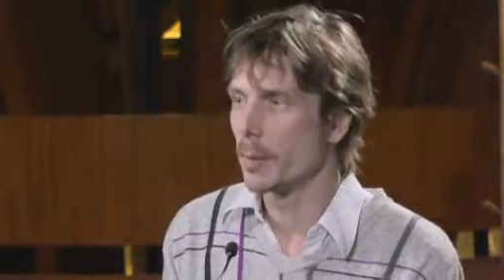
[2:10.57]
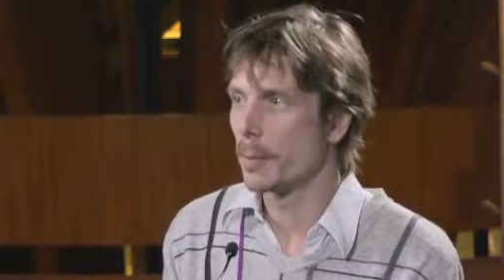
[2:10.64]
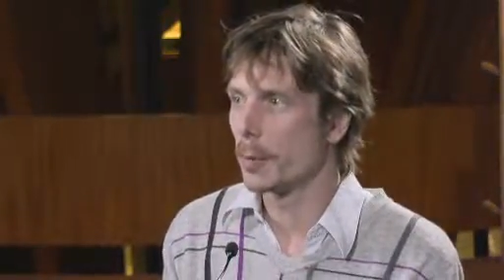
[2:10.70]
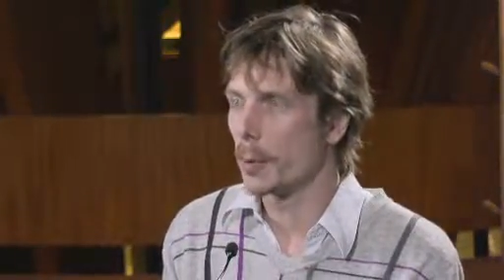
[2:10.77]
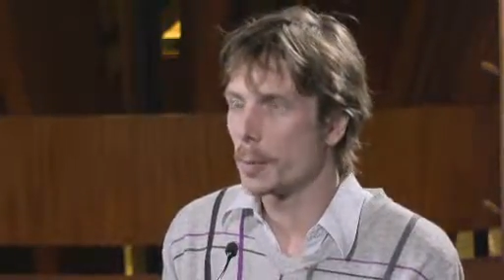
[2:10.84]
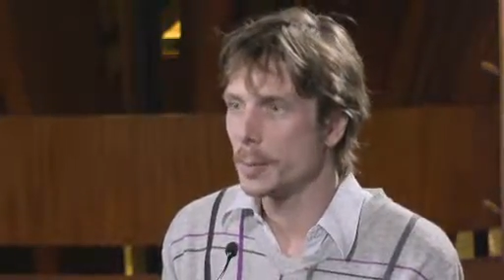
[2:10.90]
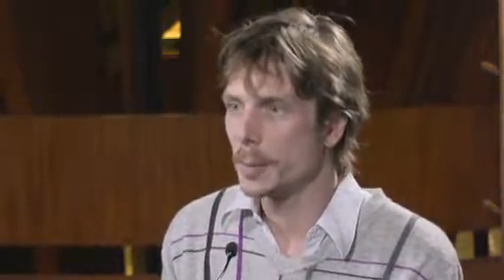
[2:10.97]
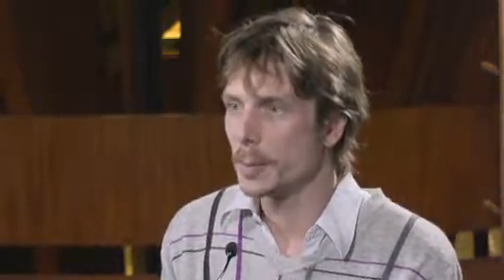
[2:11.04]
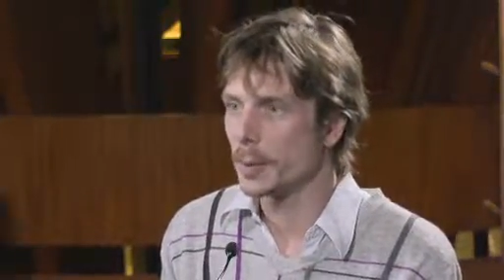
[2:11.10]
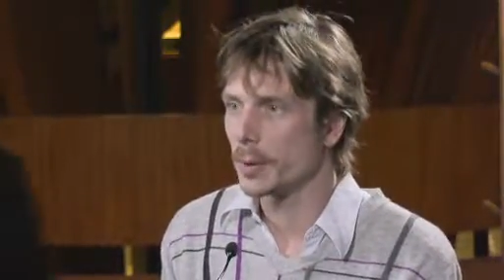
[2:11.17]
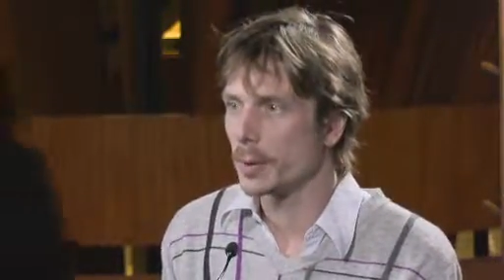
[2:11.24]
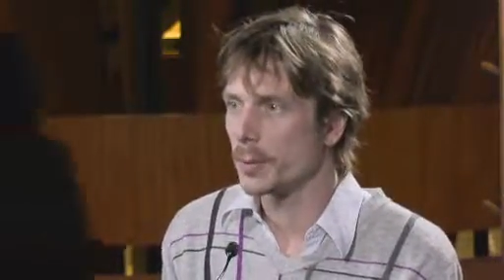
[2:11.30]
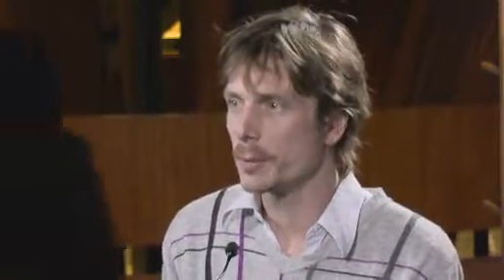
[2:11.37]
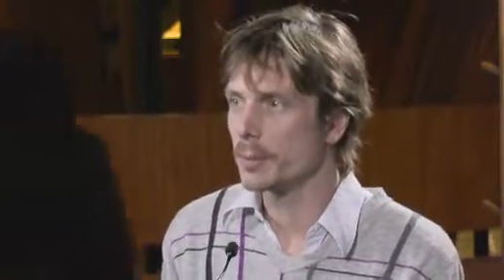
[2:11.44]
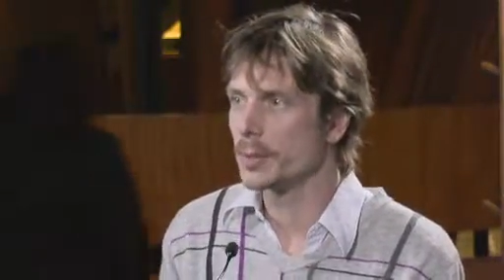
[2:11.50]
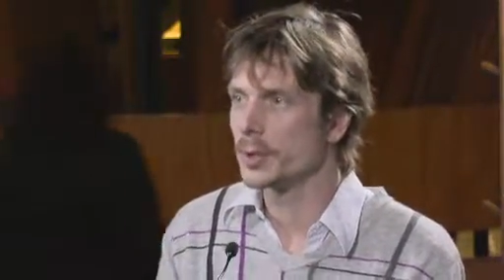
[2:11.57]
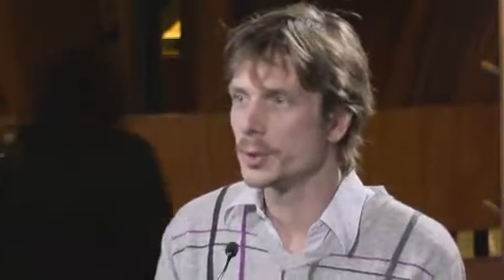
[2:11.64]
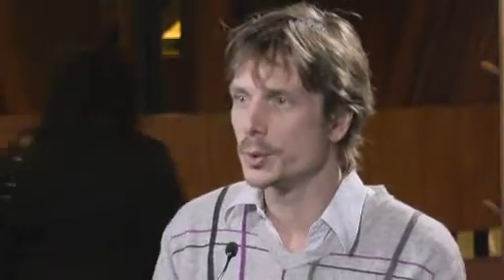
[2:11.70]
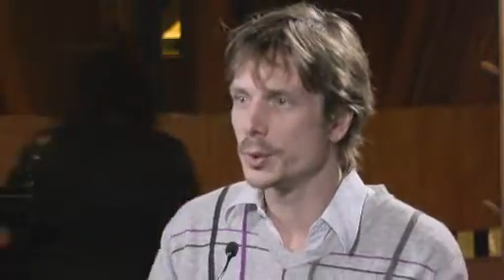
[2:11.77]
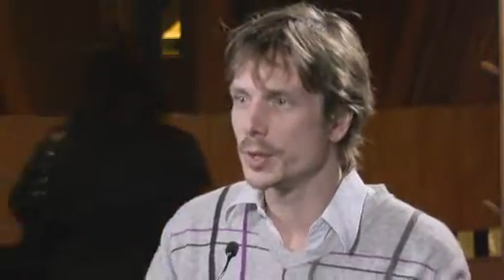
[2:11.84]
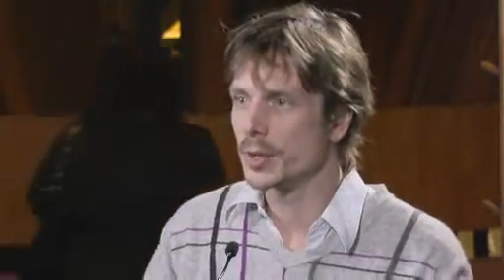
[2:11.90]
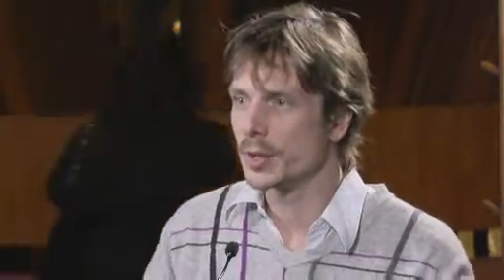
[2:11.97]
poor people,
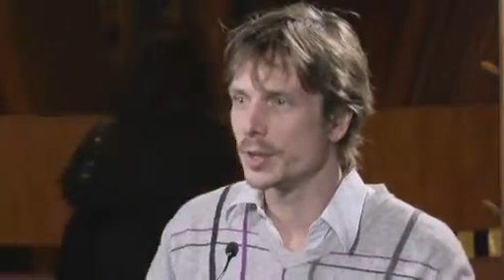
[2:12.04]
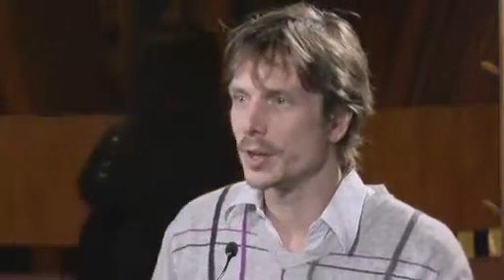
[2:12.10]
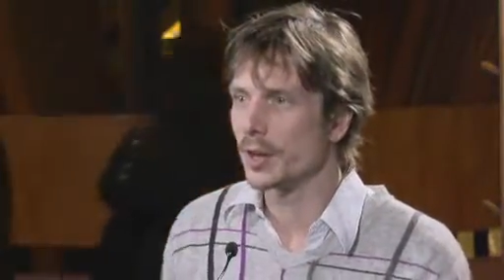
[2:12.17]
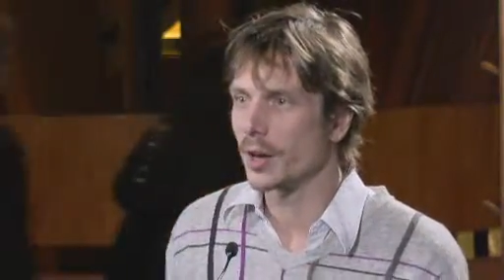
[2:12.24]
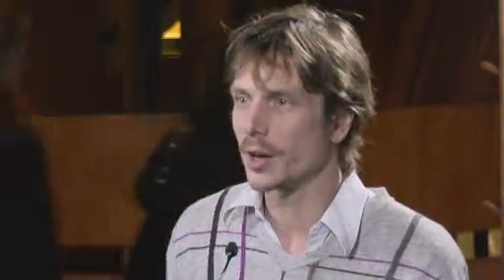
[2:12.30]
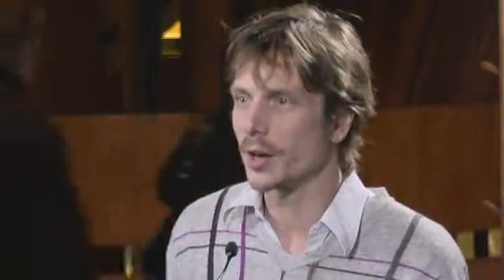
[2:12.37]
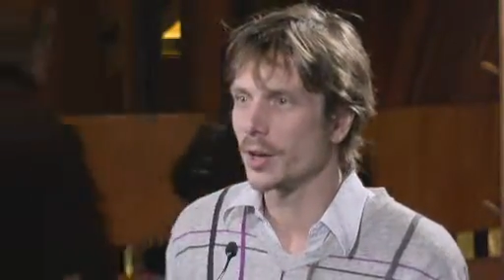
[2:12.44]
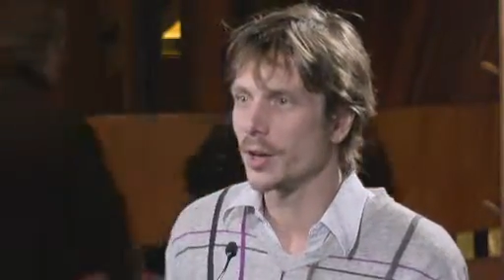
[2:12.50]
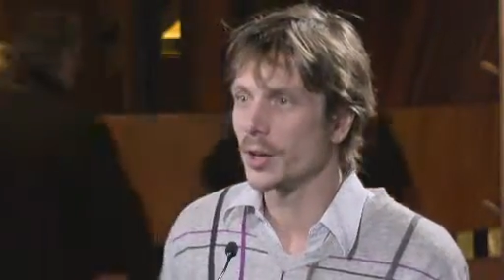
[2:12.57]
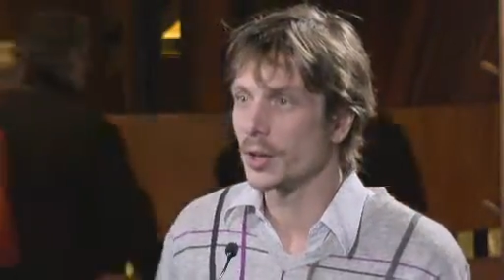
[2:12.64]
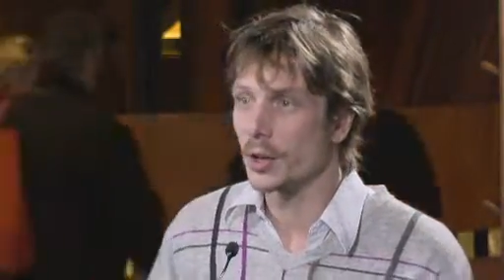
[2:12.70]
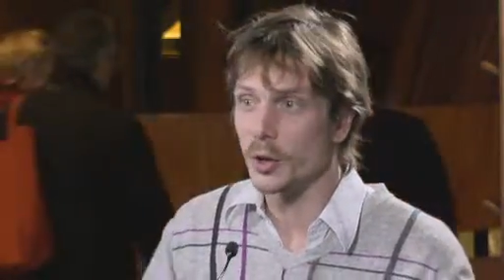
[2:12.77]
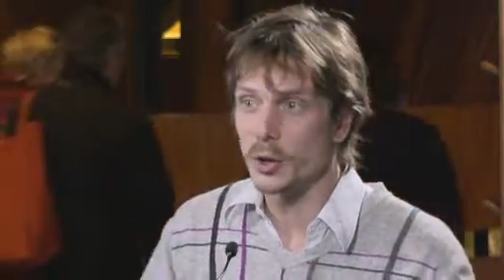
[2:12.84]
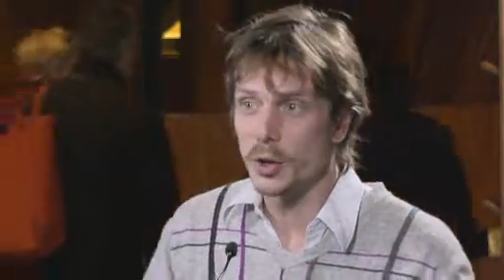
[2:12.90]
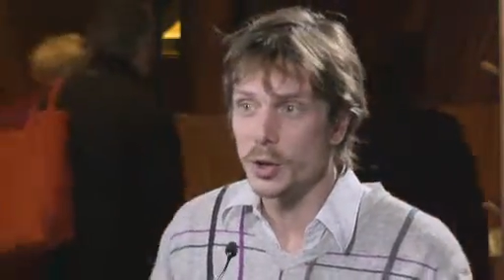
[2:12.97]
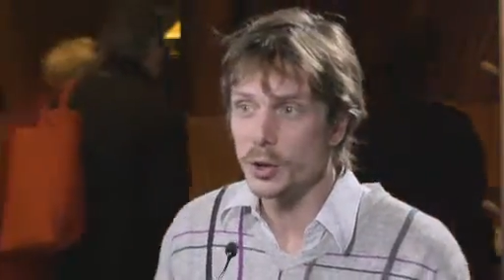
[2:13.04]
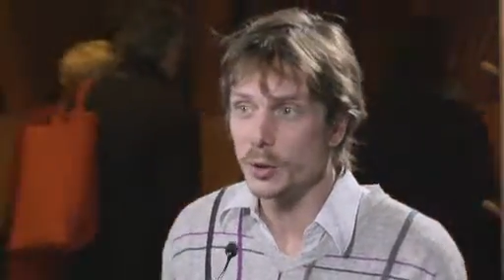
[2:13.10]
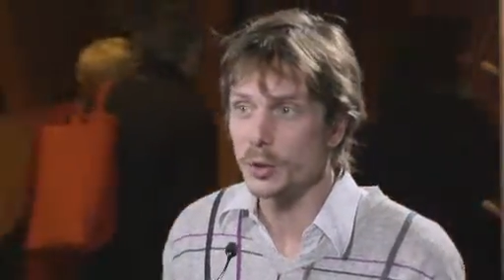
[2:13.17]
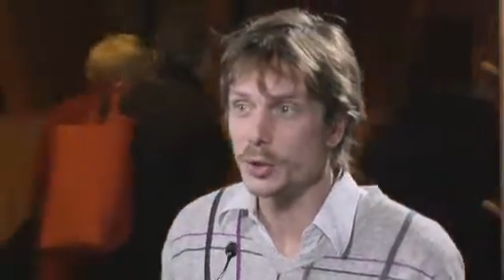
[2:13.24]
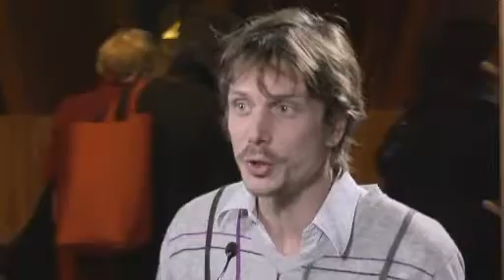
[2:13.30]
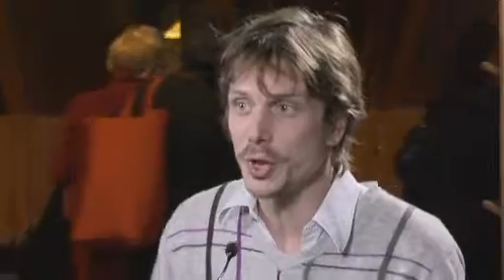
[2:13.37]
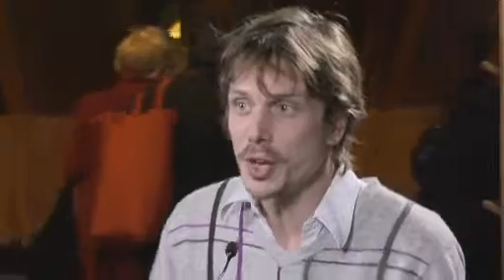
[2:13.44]
between in a
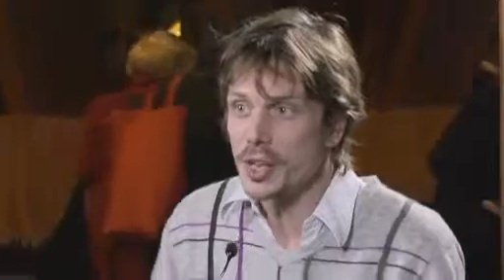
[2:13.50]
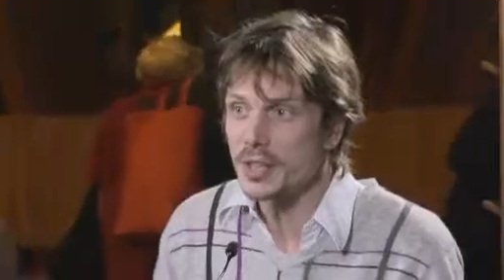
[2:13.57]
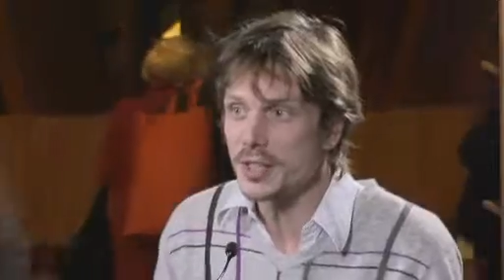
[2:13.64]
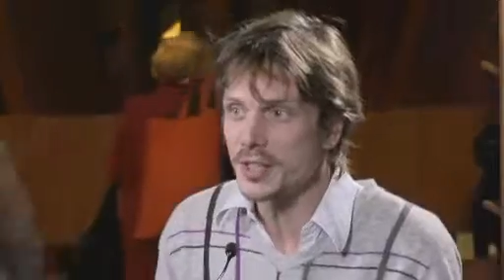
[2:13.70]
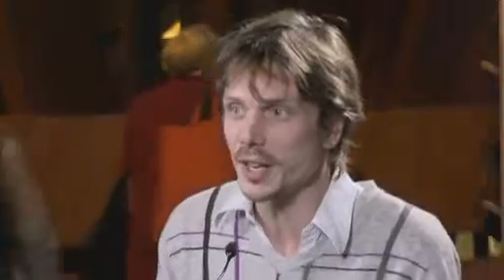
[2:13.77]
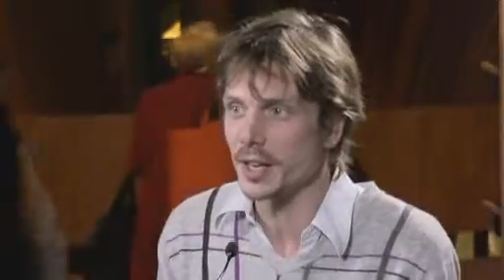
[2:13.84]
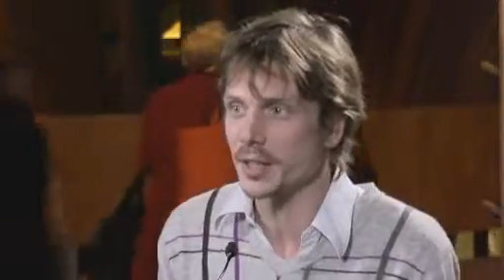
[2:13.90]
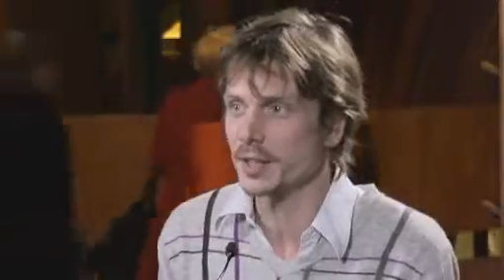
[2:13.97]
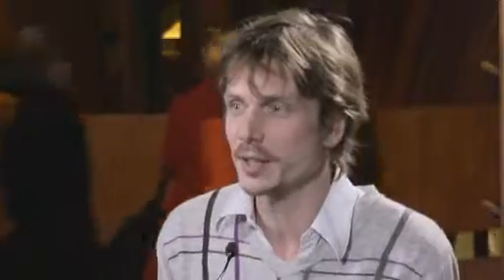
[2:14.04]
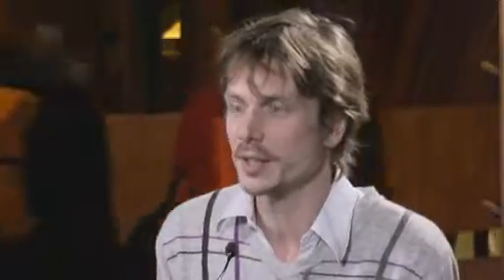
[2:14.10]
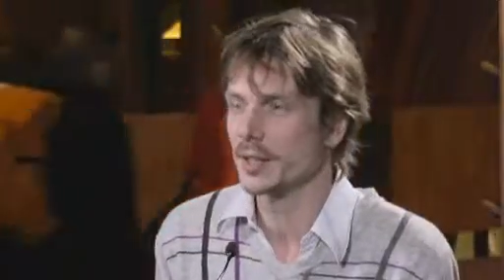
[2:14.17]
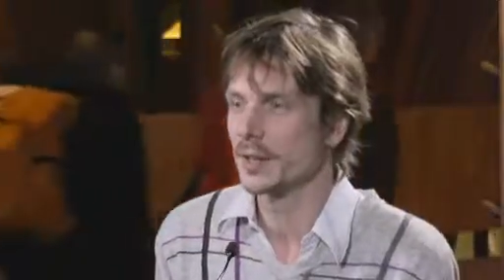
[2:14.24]
culture inside